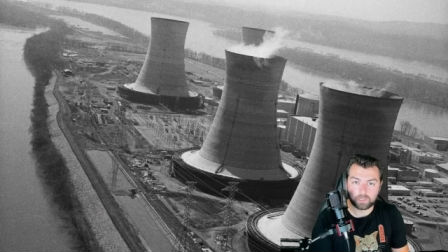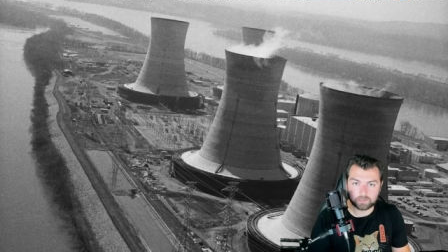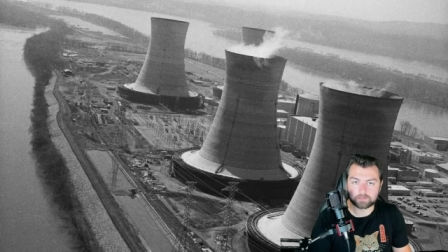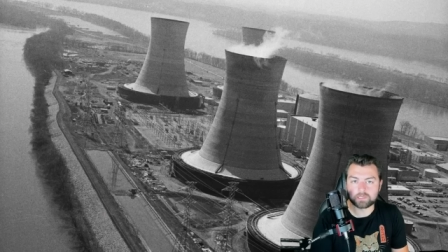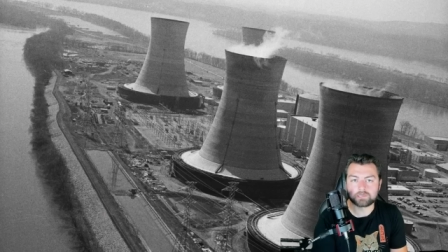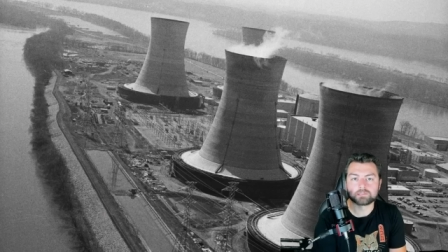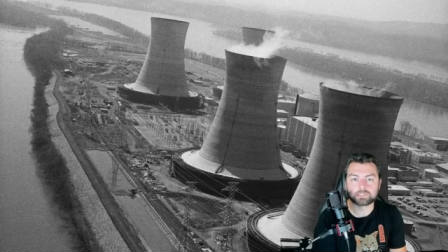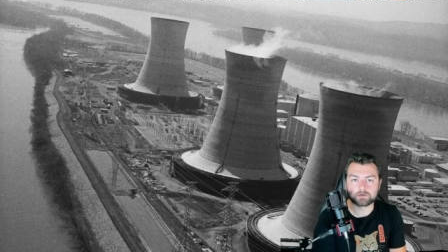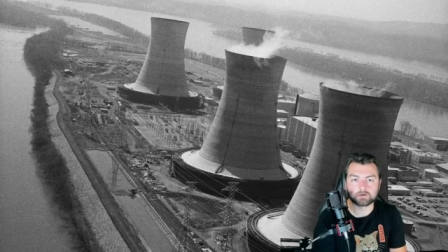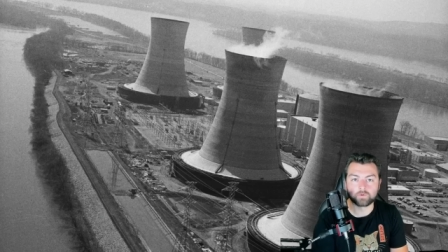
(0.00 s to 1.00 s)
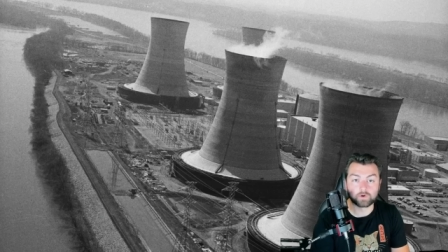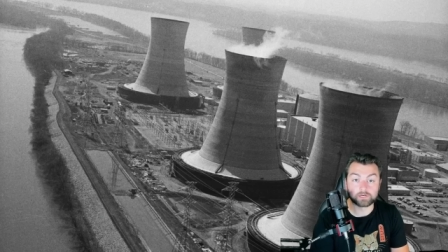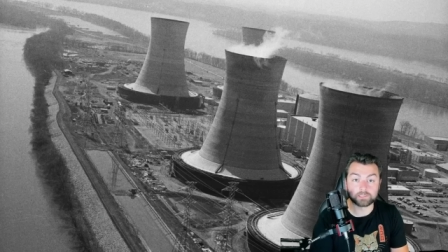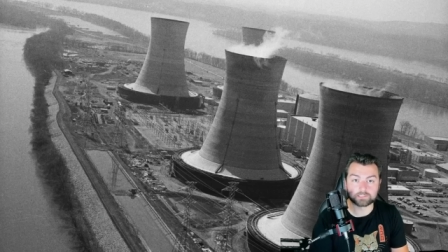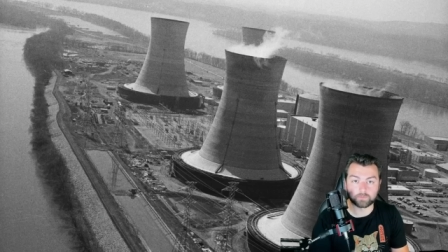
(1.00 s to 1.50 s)
And I think considering what
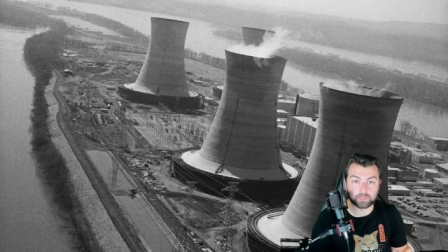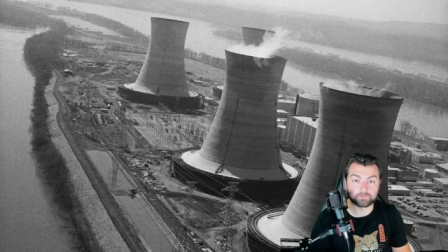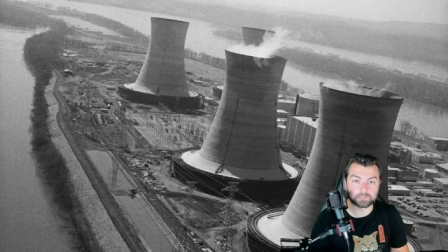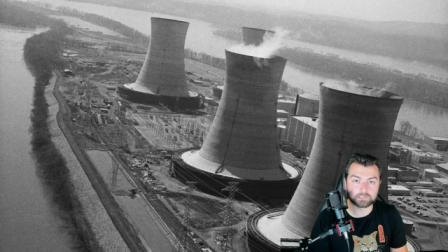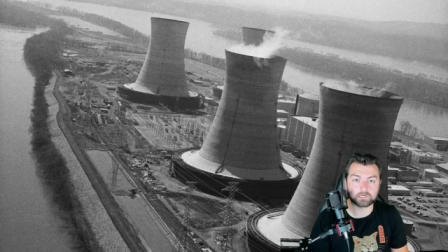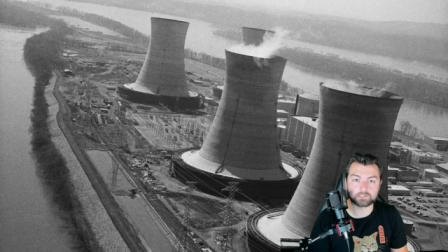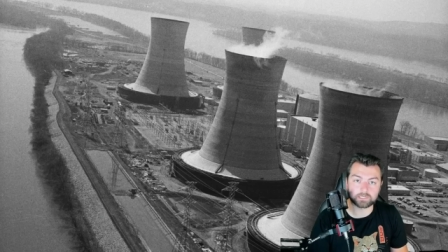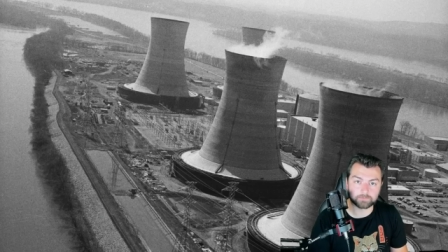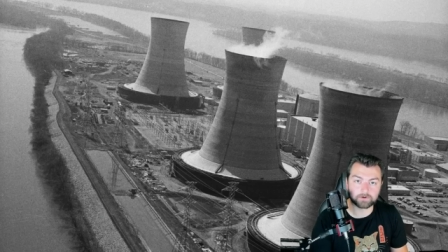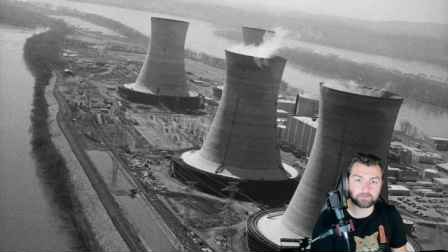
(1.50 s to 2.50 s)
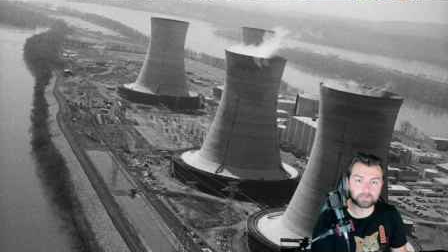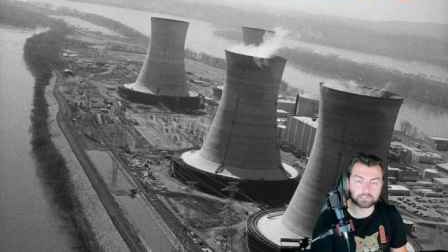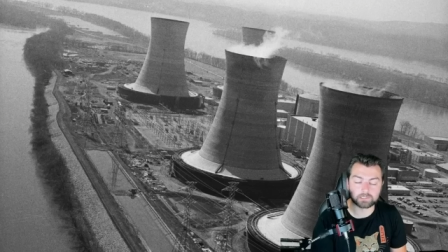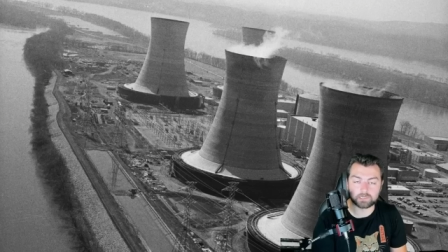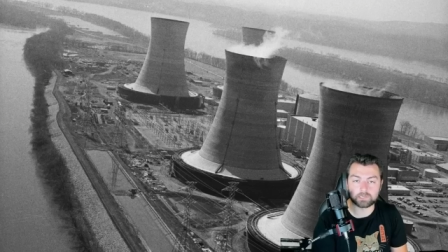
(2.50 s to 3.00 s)
it is that we have discussed here
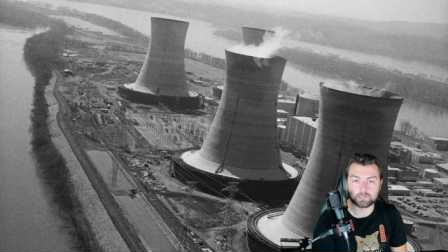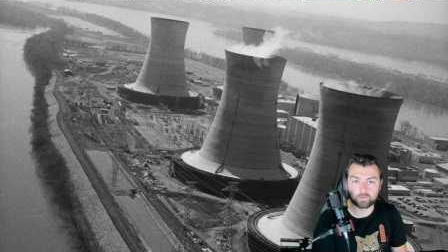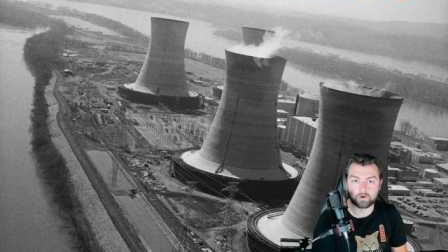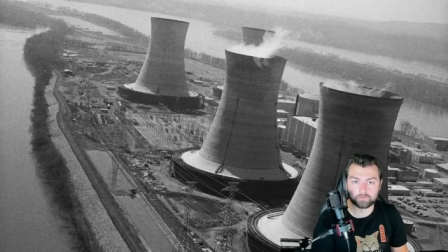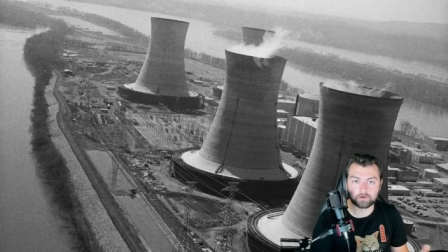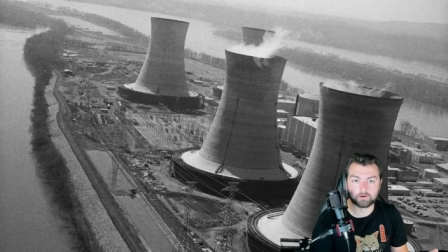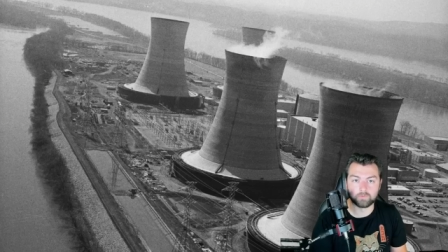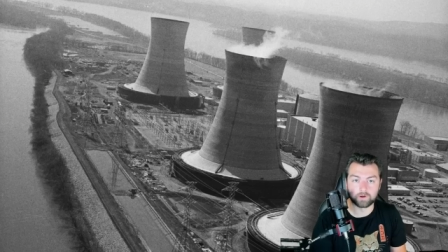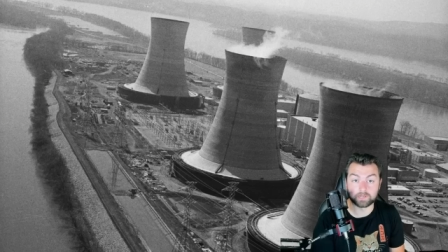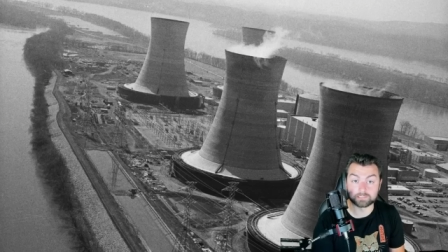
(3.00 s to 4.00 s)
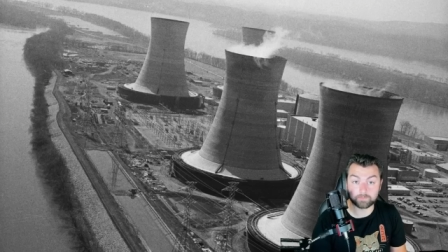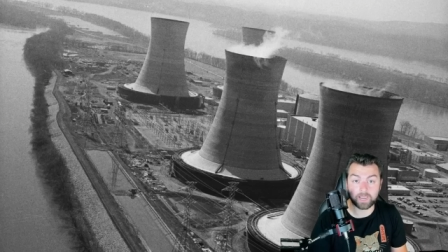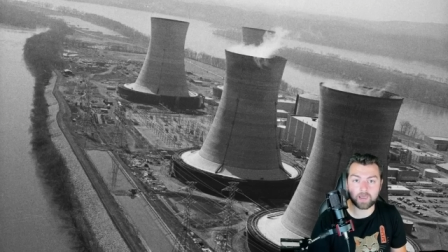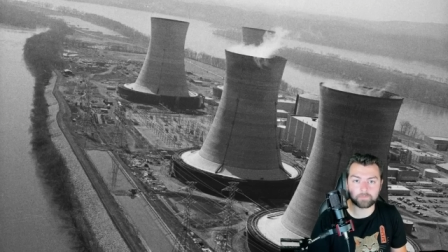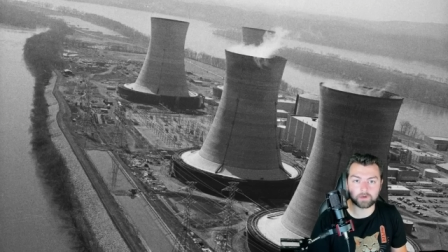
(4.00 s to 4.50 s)
previously, you all know what ends up
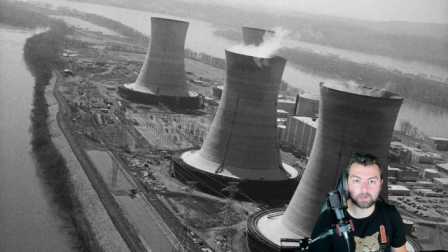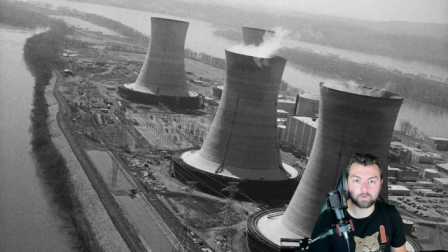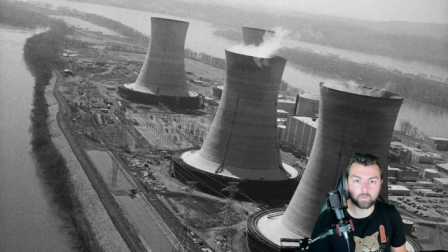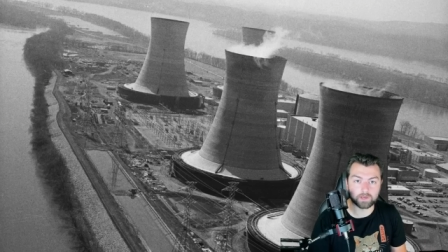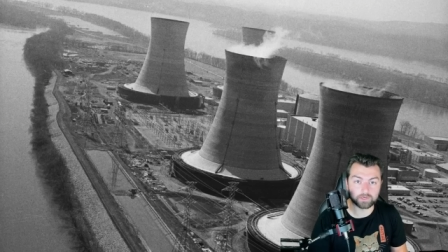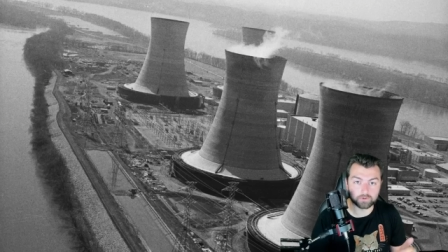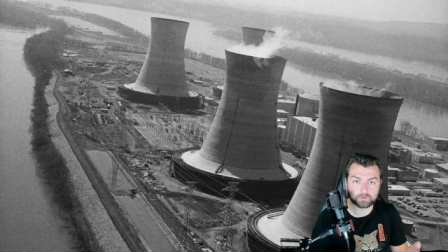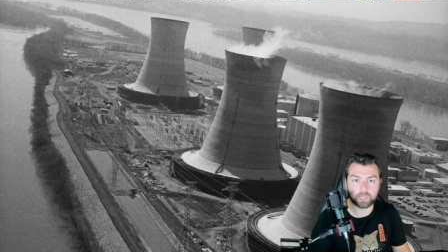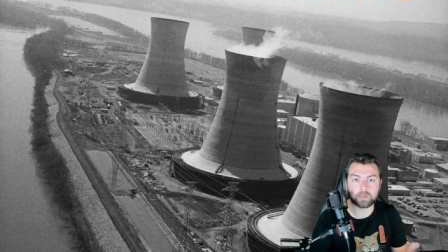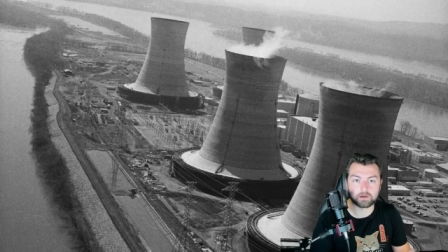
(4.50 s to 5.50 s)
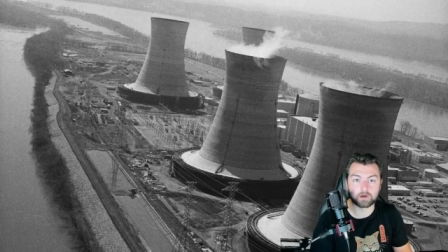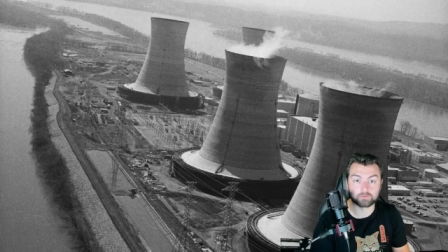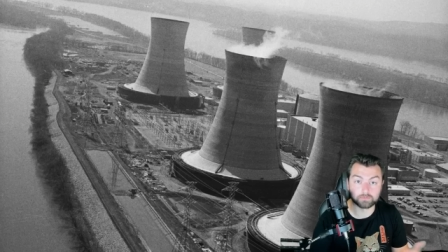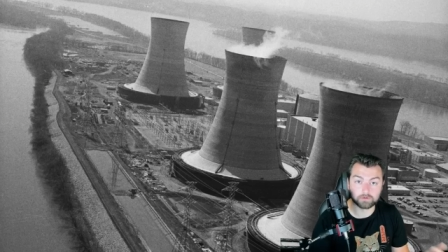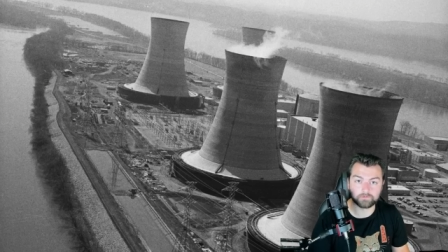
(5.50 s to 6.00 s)
happening when you cannot
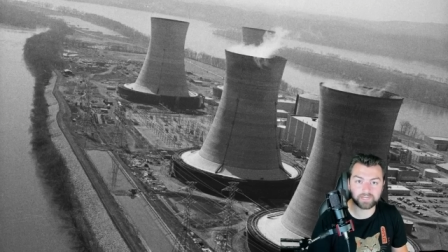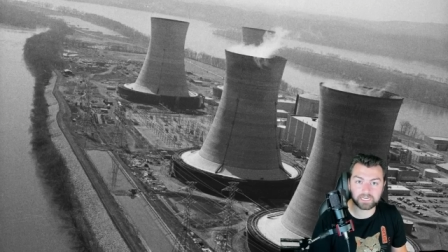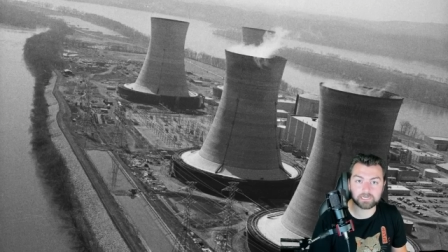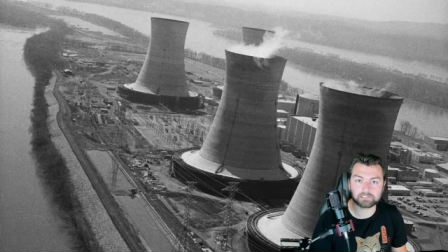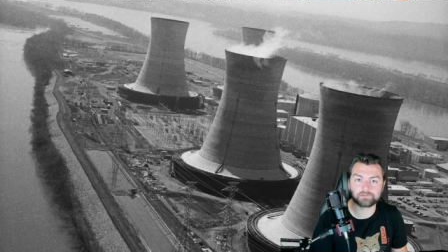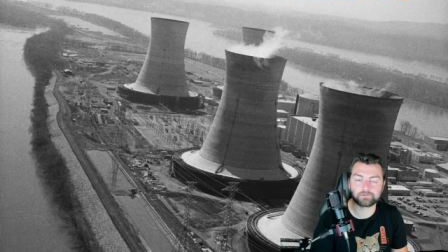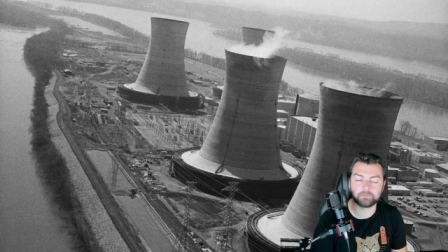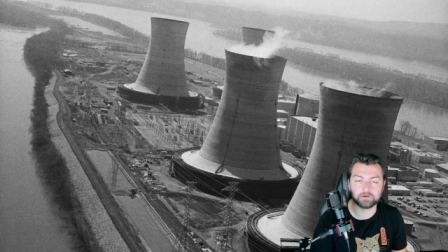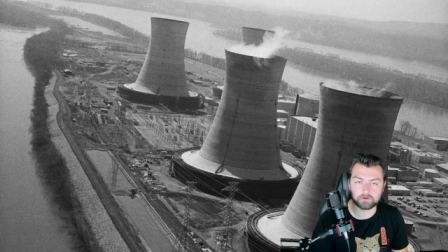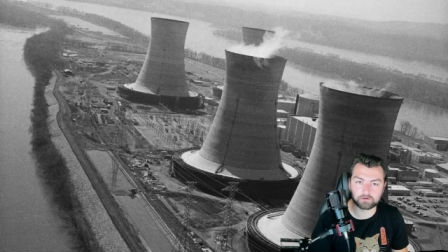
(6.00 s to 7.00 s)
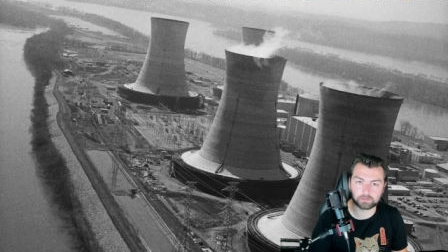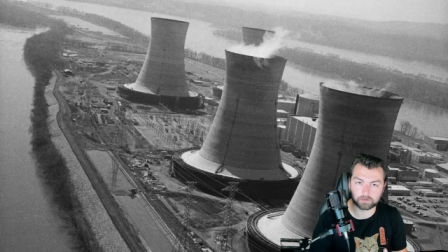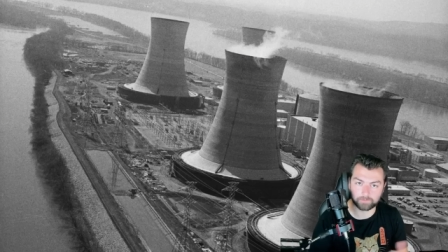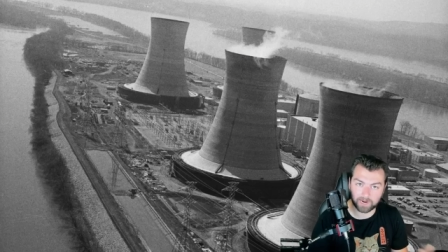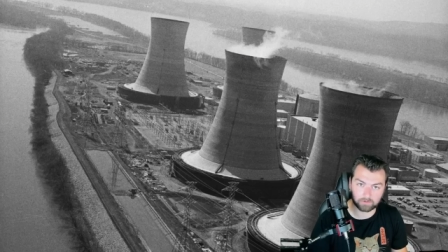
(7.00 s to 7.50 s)
remove heat from a
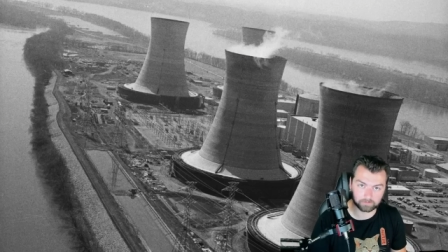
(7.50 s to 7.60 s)
nuclear power